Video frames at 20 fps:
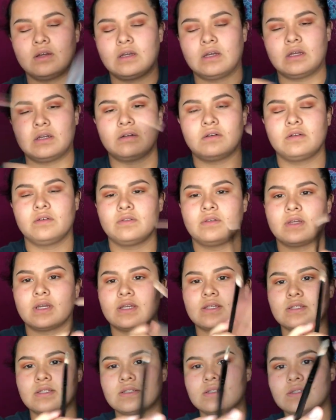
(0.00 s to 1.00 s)
I don't know if you
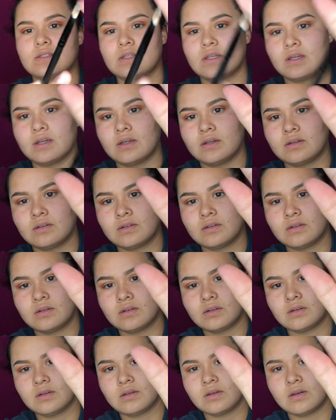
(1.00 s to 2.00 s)
guys can see it,
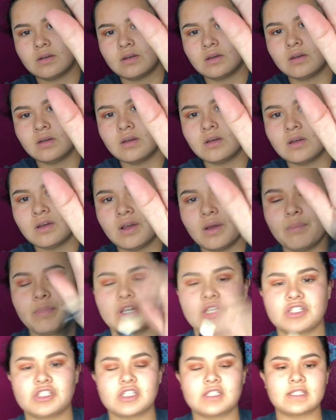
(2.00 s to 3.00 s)

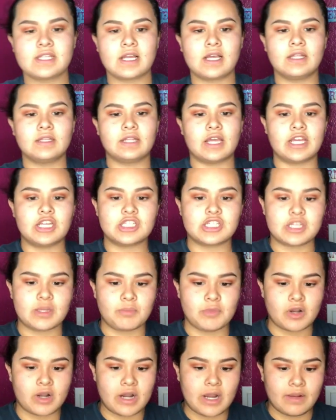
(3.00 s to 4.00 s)
but it's just like a light
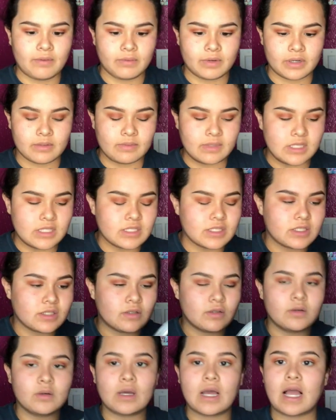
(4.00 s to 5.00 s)
shimmer. And what I'm gonna
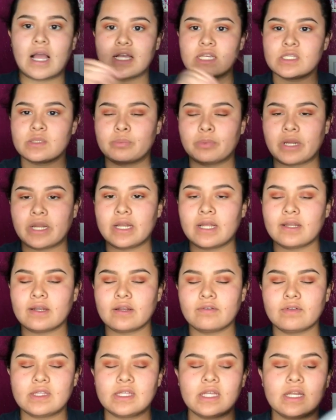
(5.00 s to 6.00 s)
do, I sprayed it and
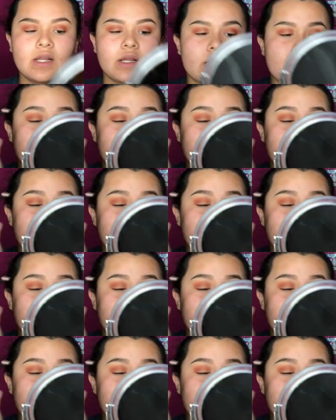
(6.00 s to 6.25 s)
everything, and